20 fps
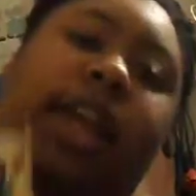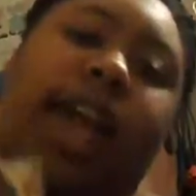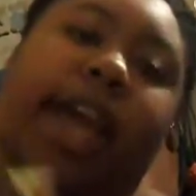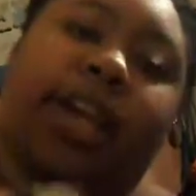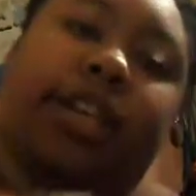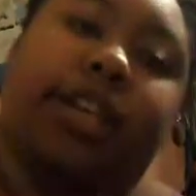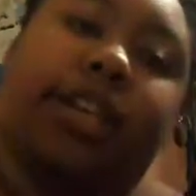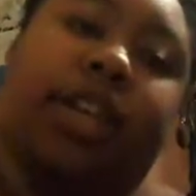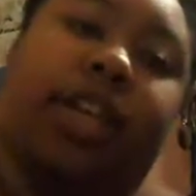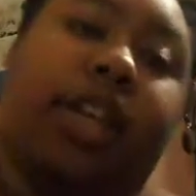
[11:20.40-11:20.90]

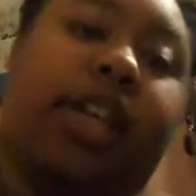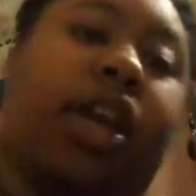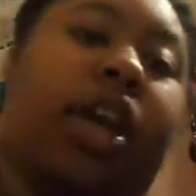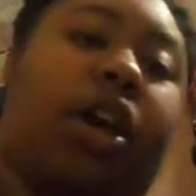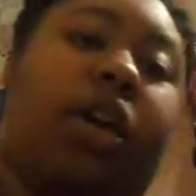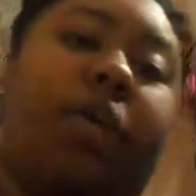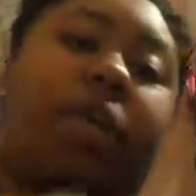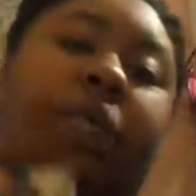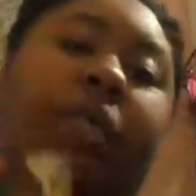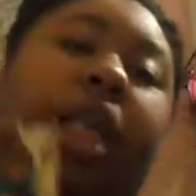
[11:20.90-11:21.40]
case you didn't
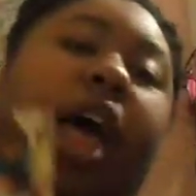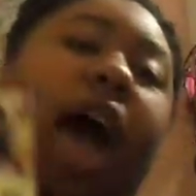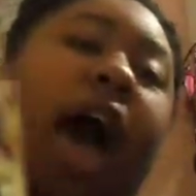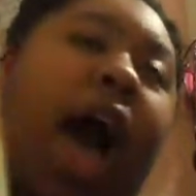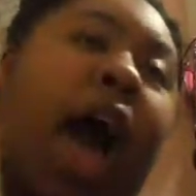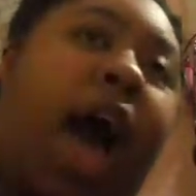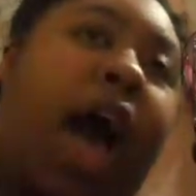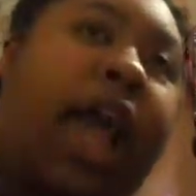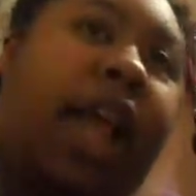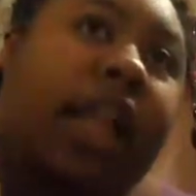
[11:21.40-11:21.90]
know,
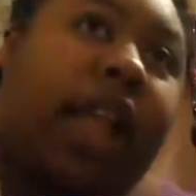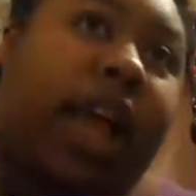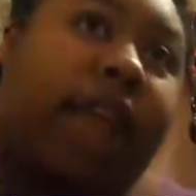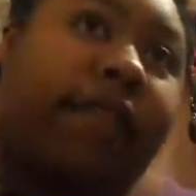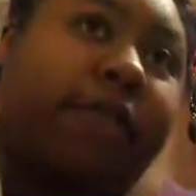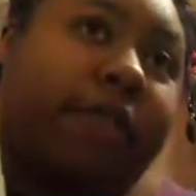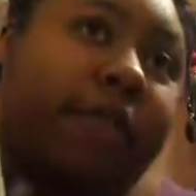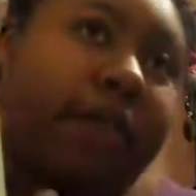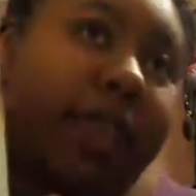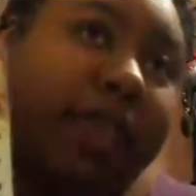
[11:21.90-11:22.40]
I love
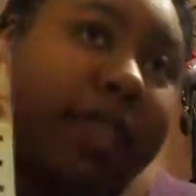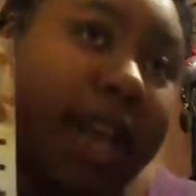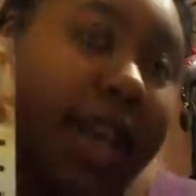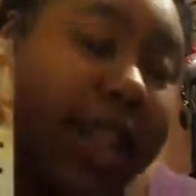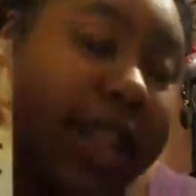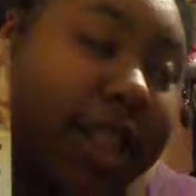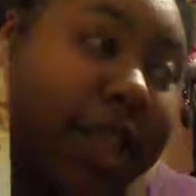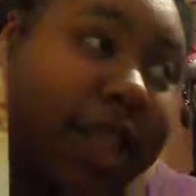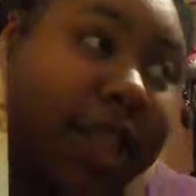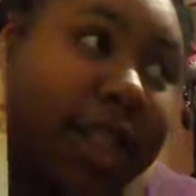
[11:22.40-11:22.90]
books like
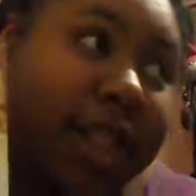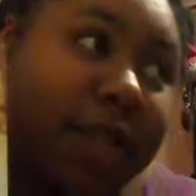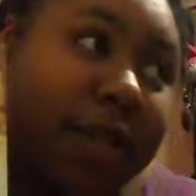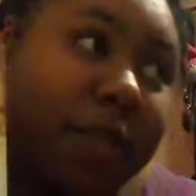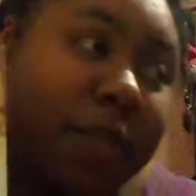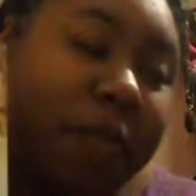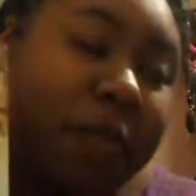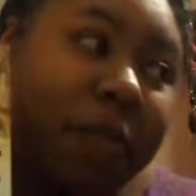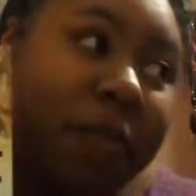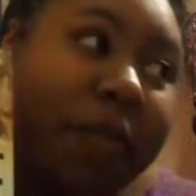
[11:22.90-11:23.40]
this.
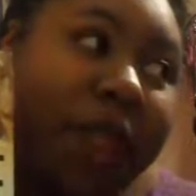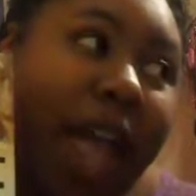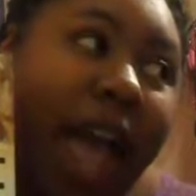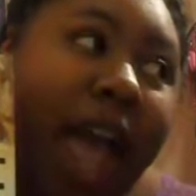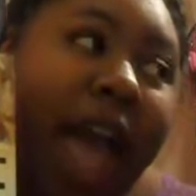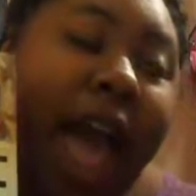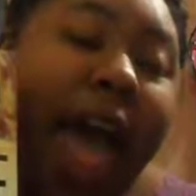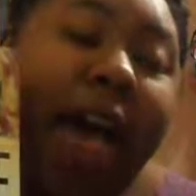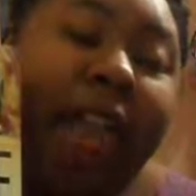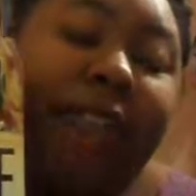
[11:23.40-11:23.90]

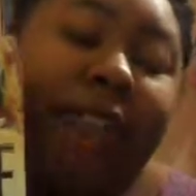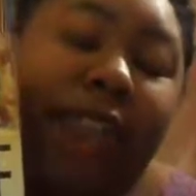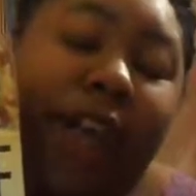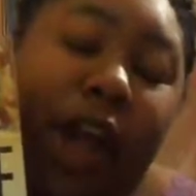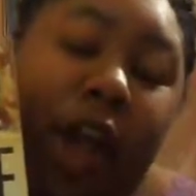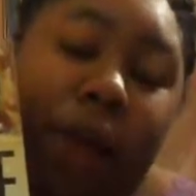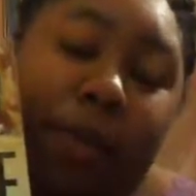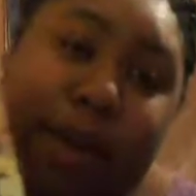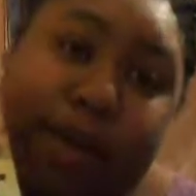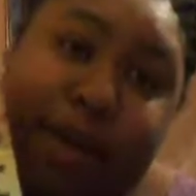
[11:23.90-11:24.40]
They
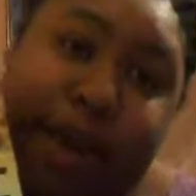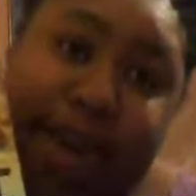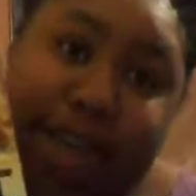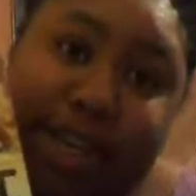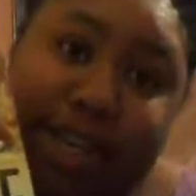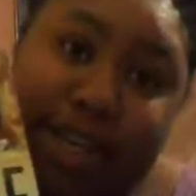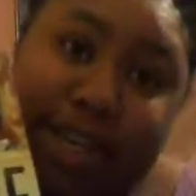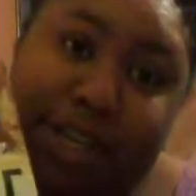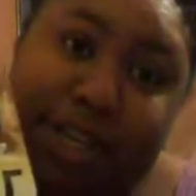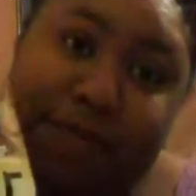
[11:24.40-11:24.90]
are my
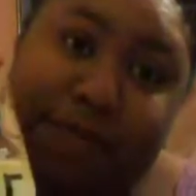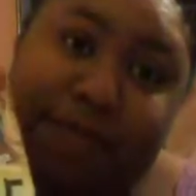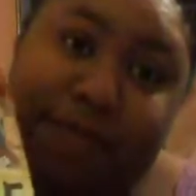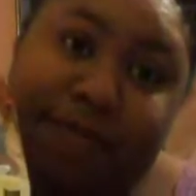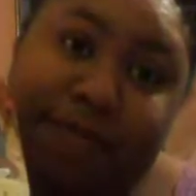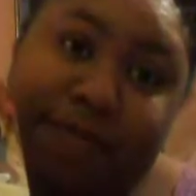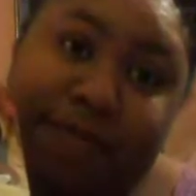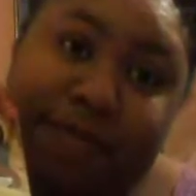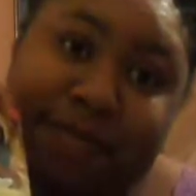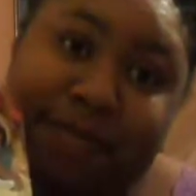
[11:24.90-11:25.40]
passion.
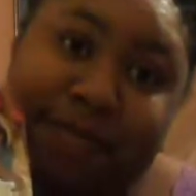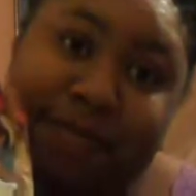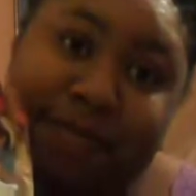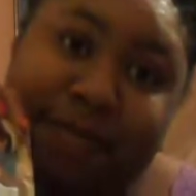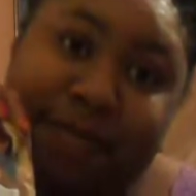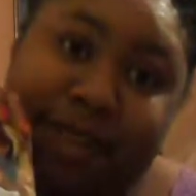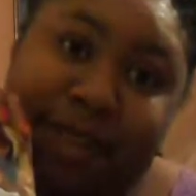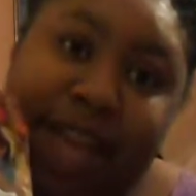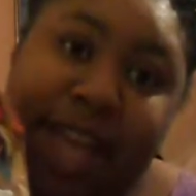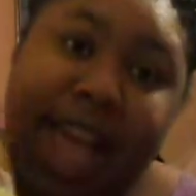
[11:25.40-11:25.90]

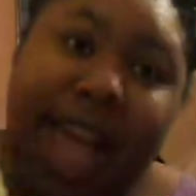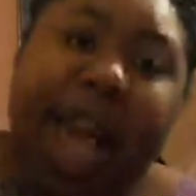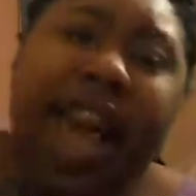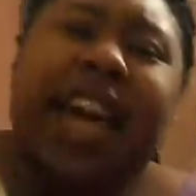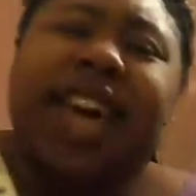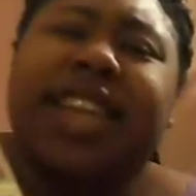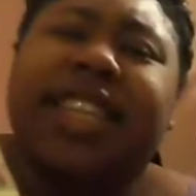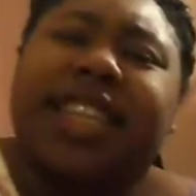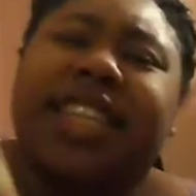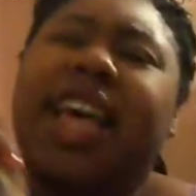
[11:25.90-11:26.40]

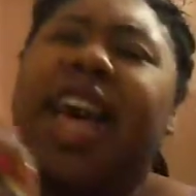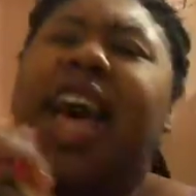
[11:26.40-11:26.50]
Because